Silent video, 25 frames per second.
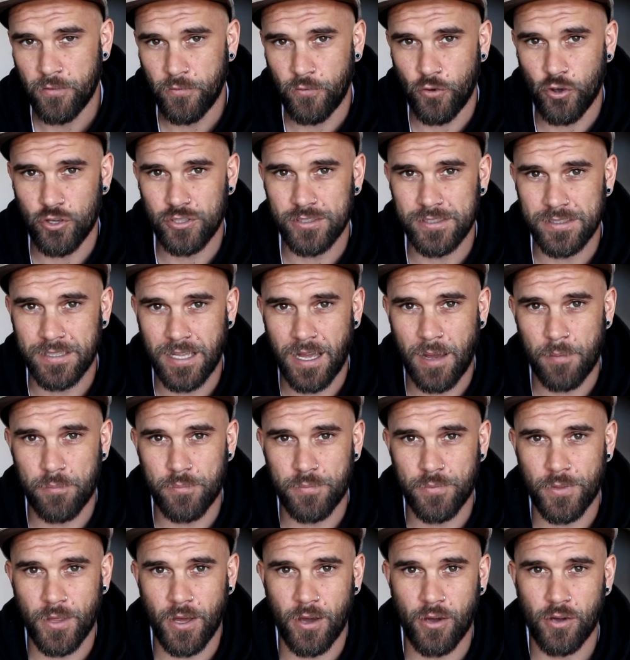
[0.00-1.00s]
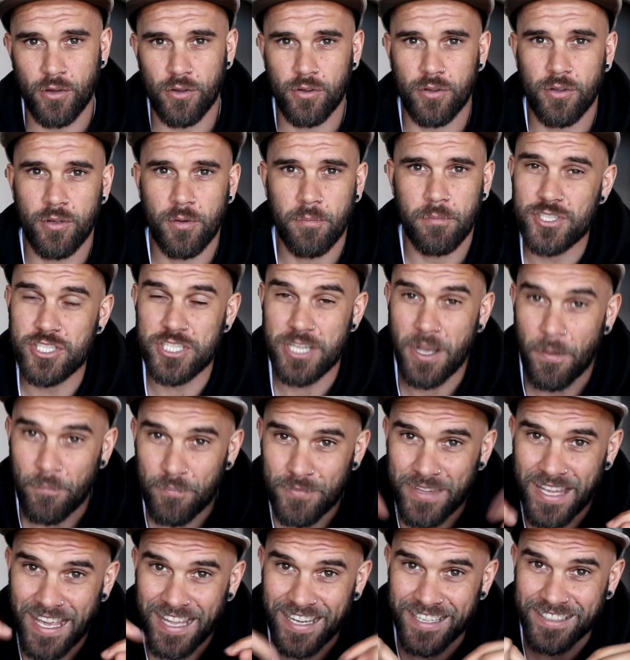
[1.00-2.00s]
First up though,
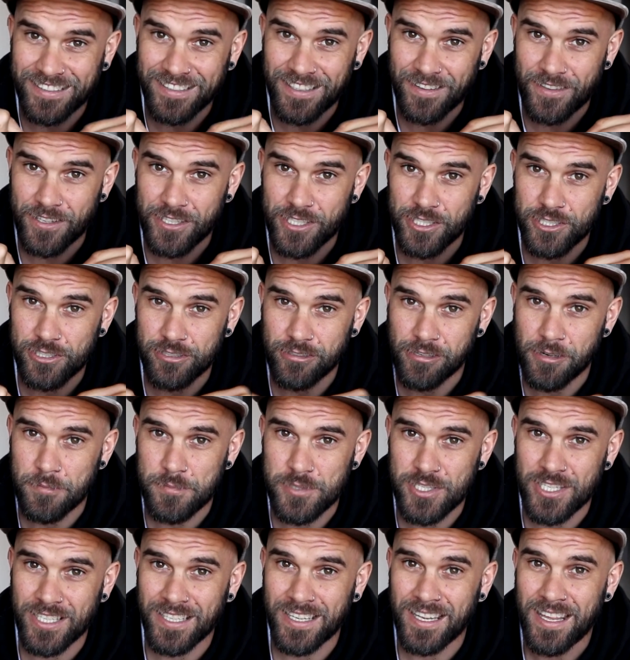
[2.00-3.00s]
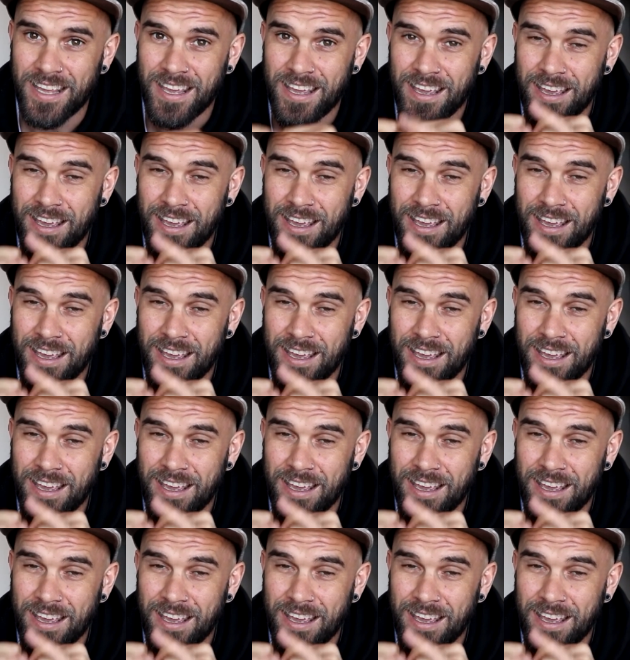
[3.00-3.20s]
jump down into the description,